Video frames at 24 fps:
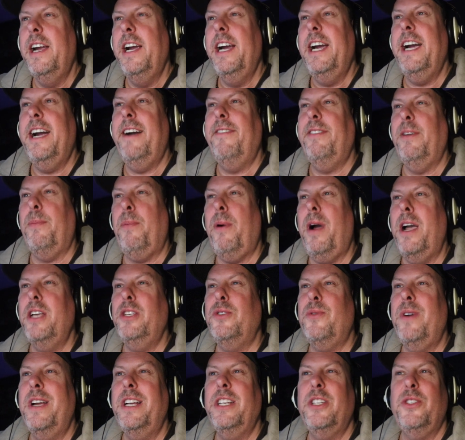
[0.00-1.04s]
I have the
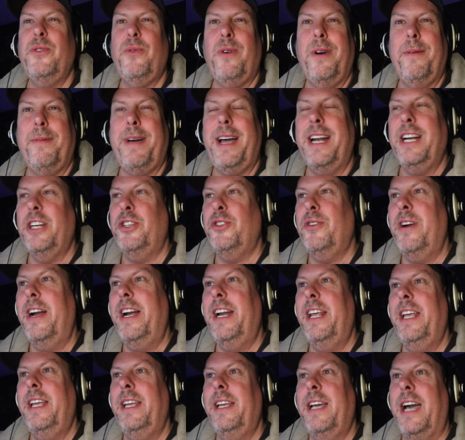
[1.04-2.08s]
price ranges where I'm kind of
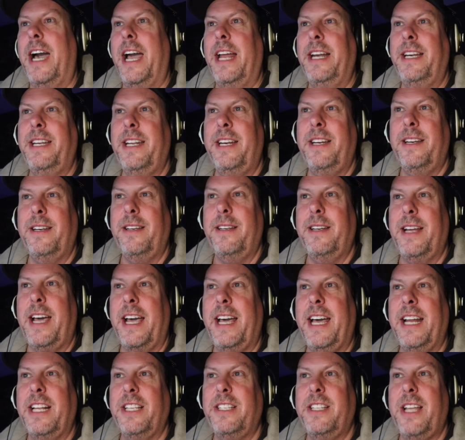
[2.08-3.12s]
trading. I kind
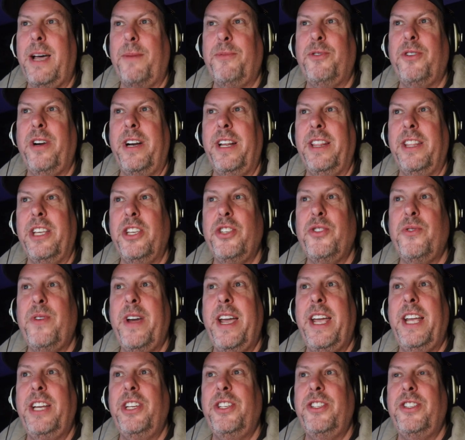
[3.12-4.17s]
of stopped trading this
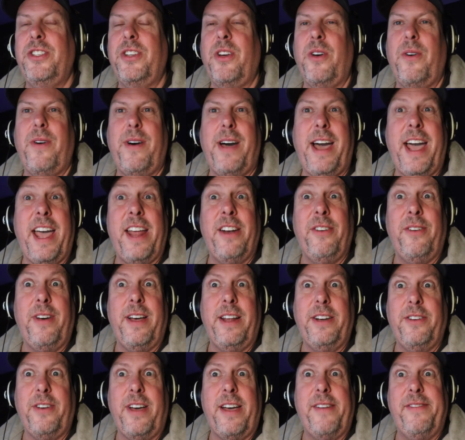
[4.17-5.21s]
range, so I
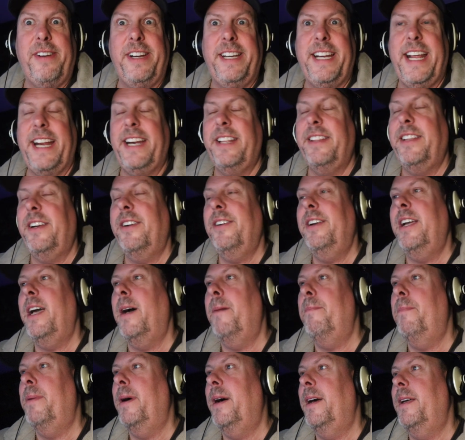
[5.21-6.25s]
don't have any data there
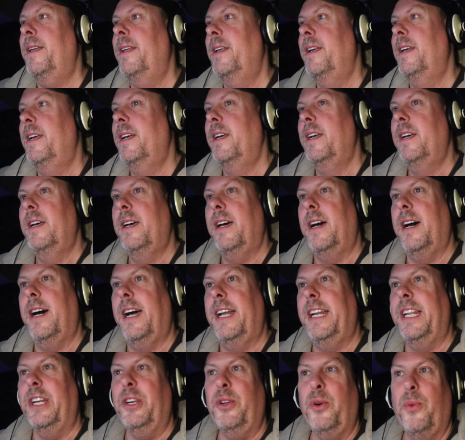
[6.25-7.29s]
yet, but I
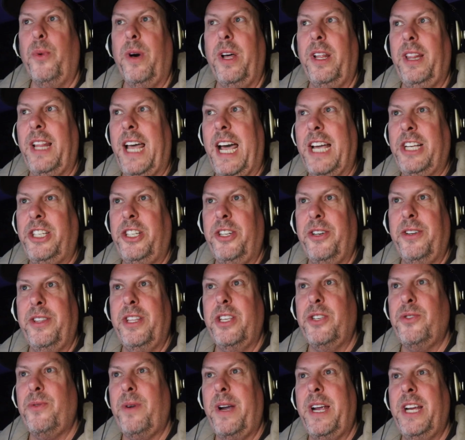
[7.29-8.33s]
didn't do well last year in
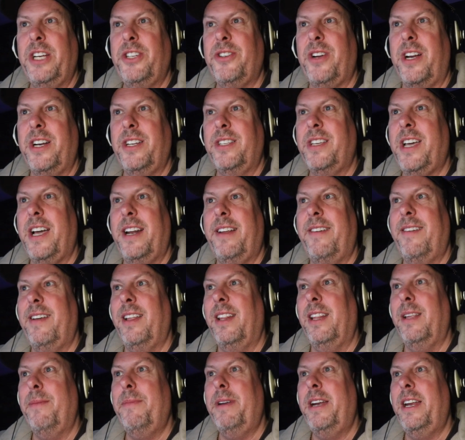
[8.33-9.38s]
this range, so I just kind of
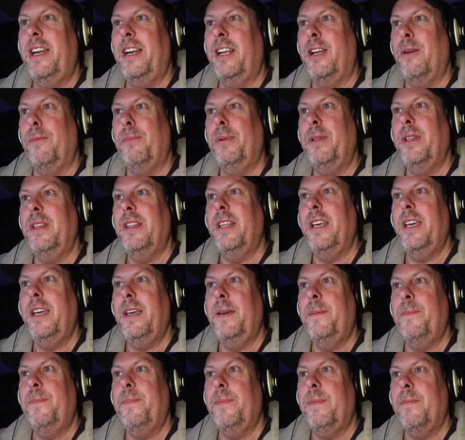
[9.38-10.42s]
eliminated
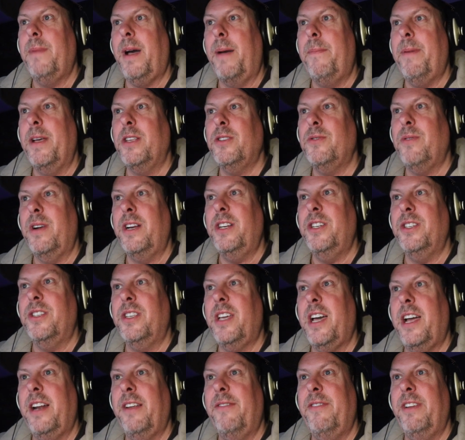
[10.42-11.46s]
completely. My best range is
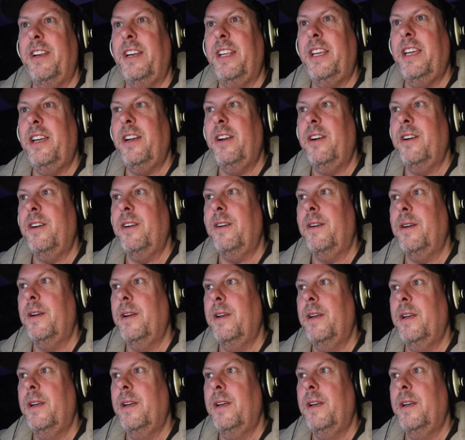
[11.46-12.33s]
kind of in here.